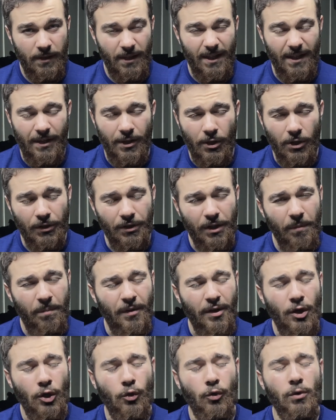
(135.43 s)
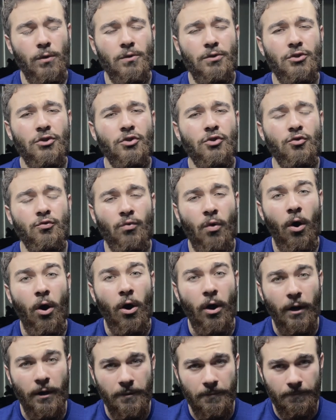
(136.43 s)
He healed up and he grew
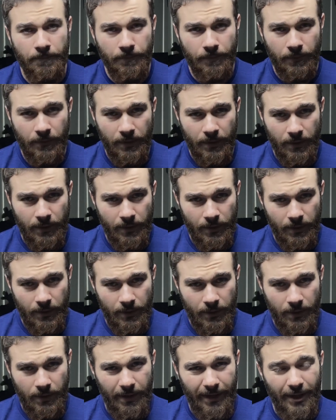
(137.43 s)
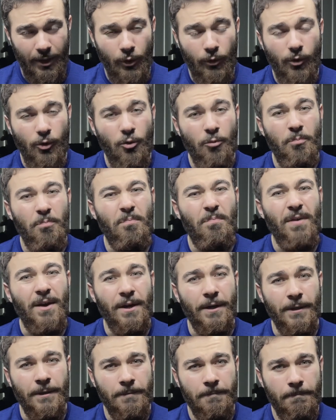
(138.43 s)
strong. He grew
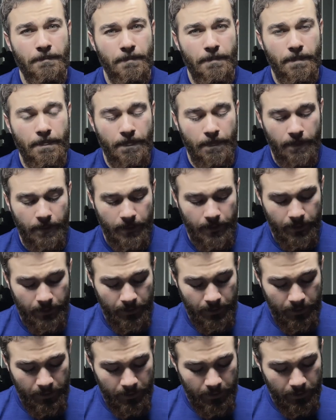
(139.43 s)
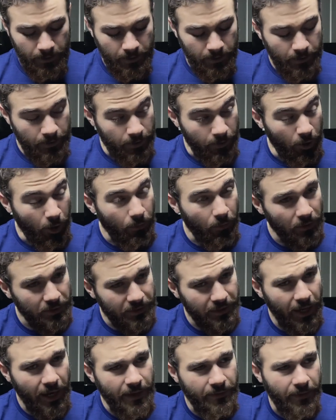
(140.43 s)
big. He
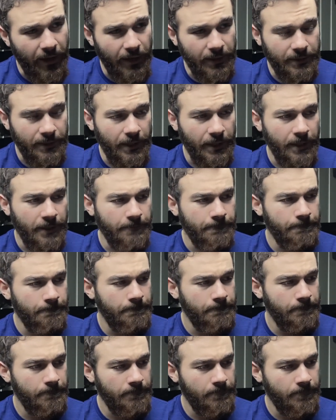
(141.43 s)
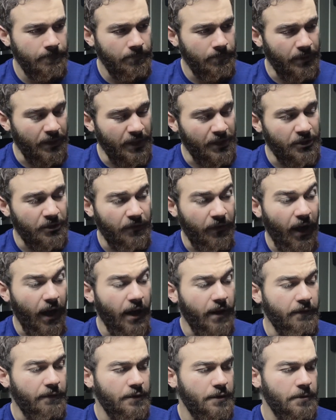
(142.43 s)
almost died that day, but he
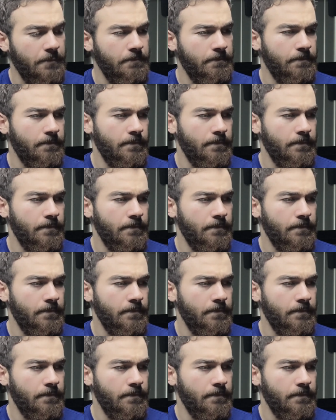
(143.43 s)
survived.